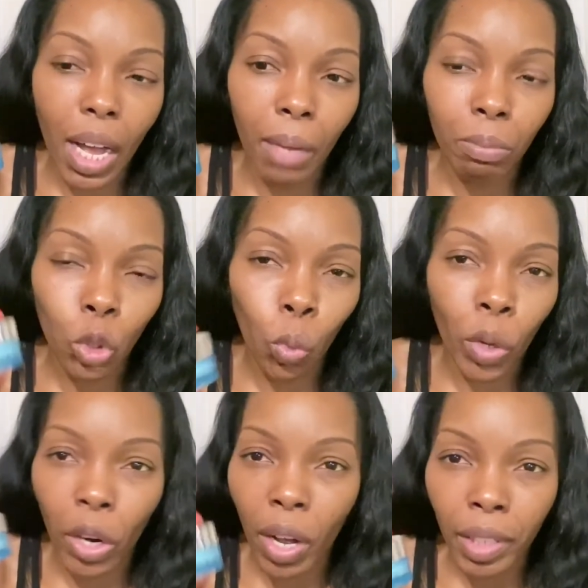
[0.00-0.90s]
to
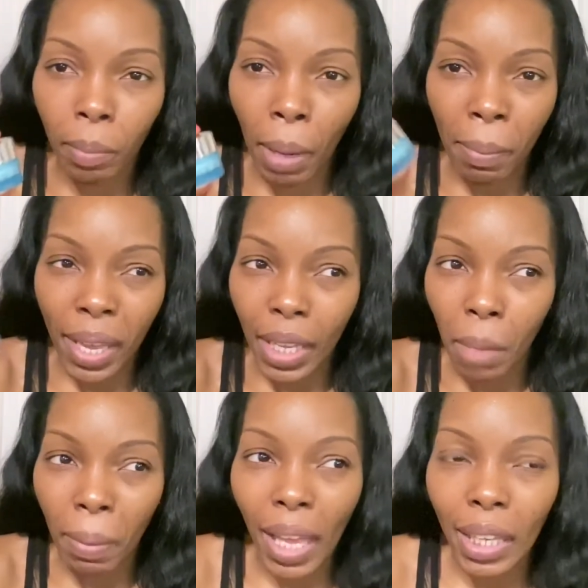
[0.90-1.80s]
wear under my
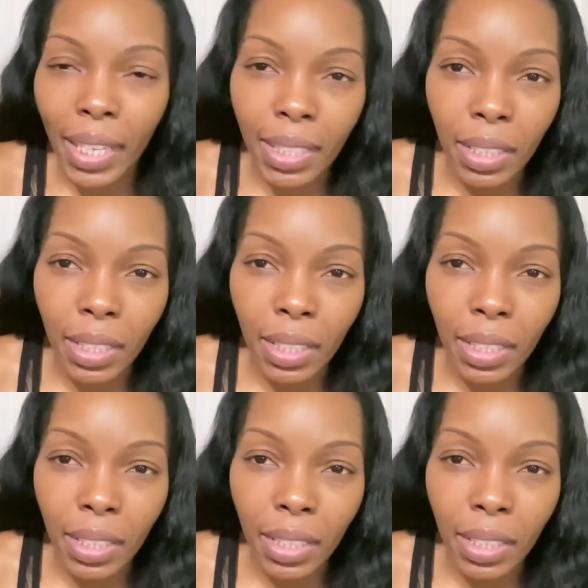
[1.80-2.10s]
makeup. I like